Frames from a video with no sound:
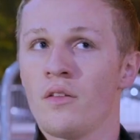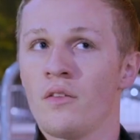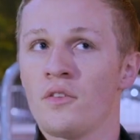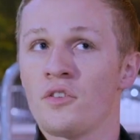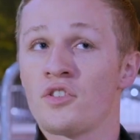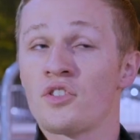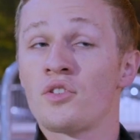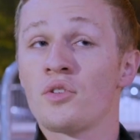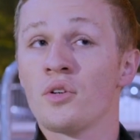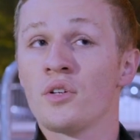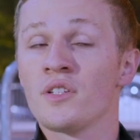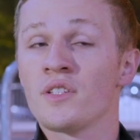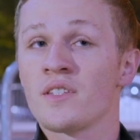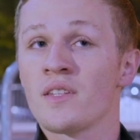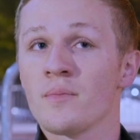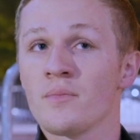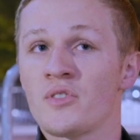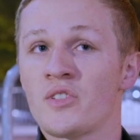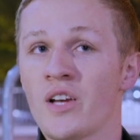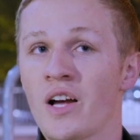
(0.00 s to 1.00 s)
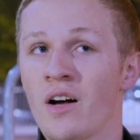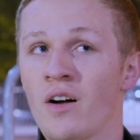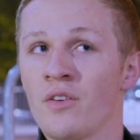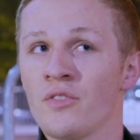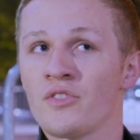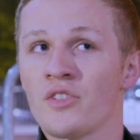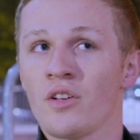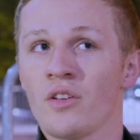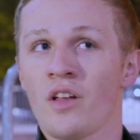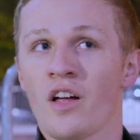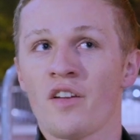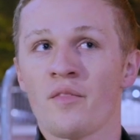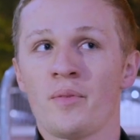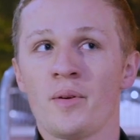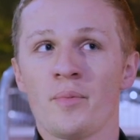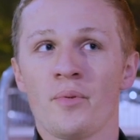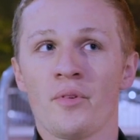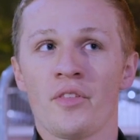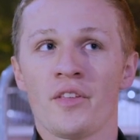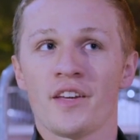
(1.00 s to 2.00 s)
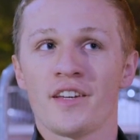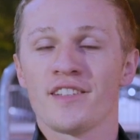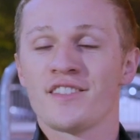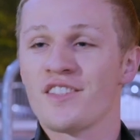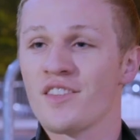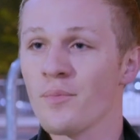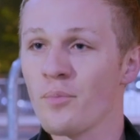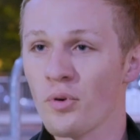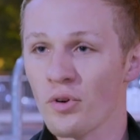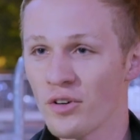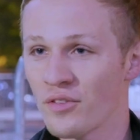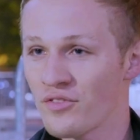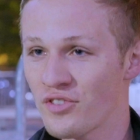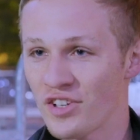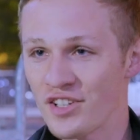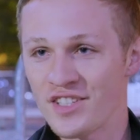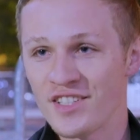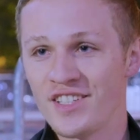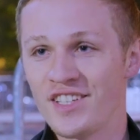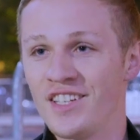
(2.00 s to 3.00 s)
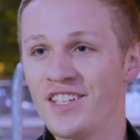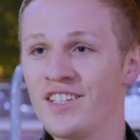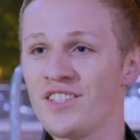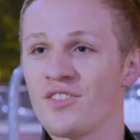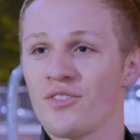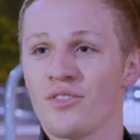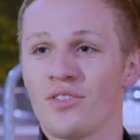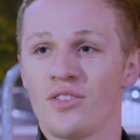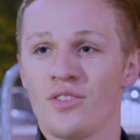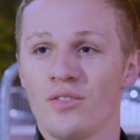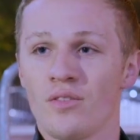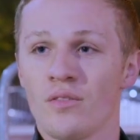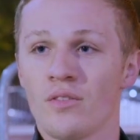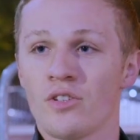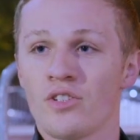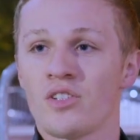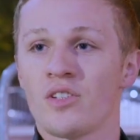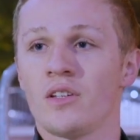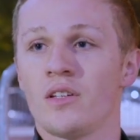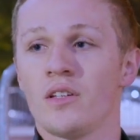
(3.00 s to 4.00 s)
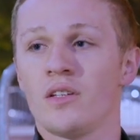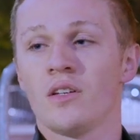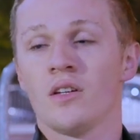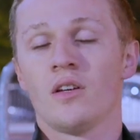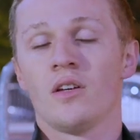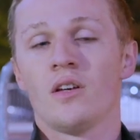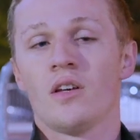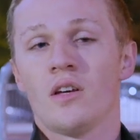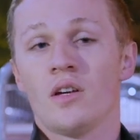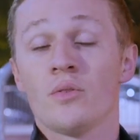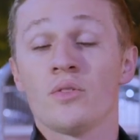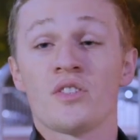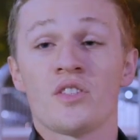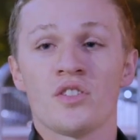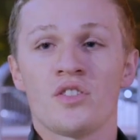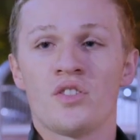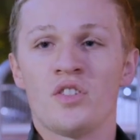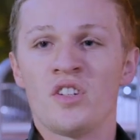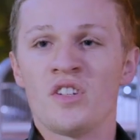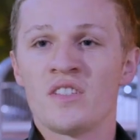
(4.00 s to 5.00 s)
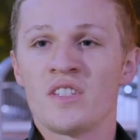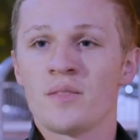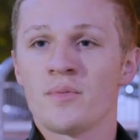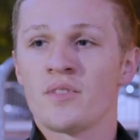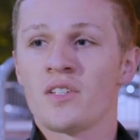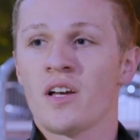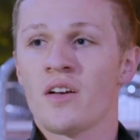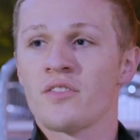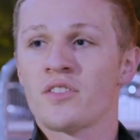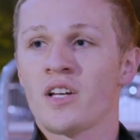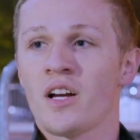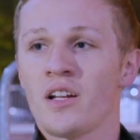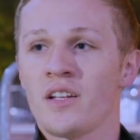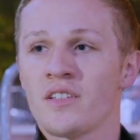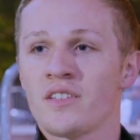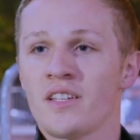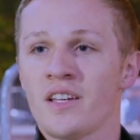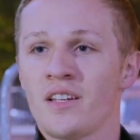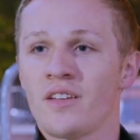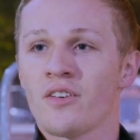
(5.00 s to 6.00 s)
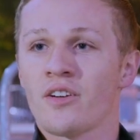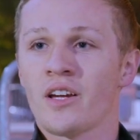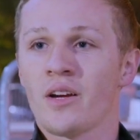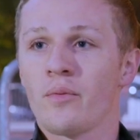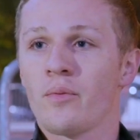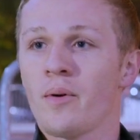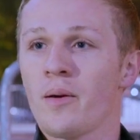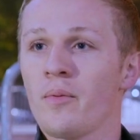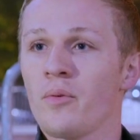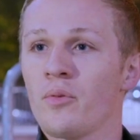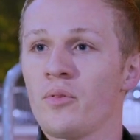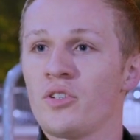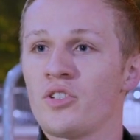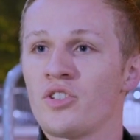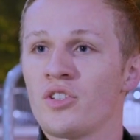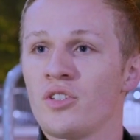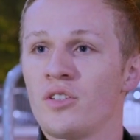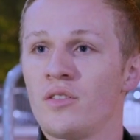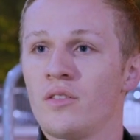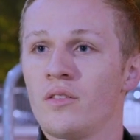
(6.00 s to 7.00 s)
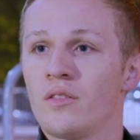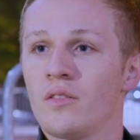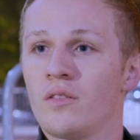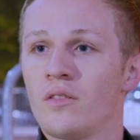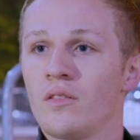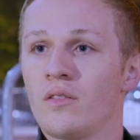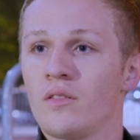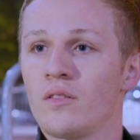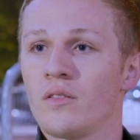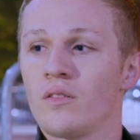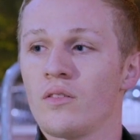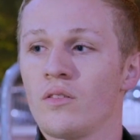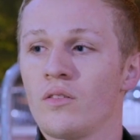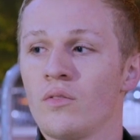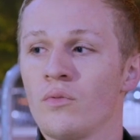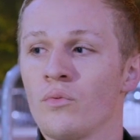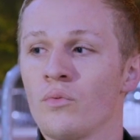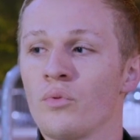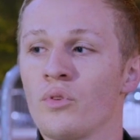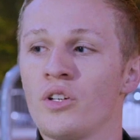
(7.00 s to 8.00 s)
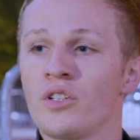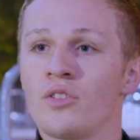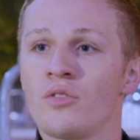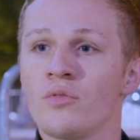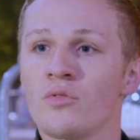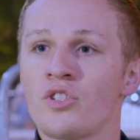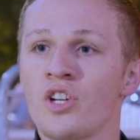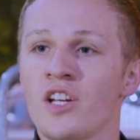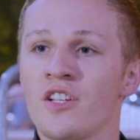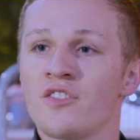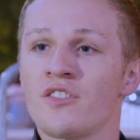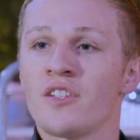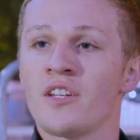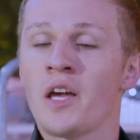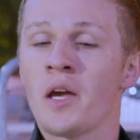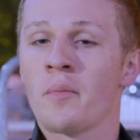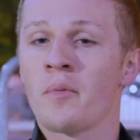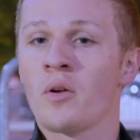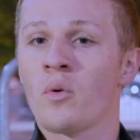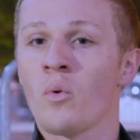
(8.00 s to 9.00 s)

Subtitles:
The students themselves, a lot of people think it's the Board of Trustees or the university. It was the students themselves kind of said, okay, maybe we should change the name.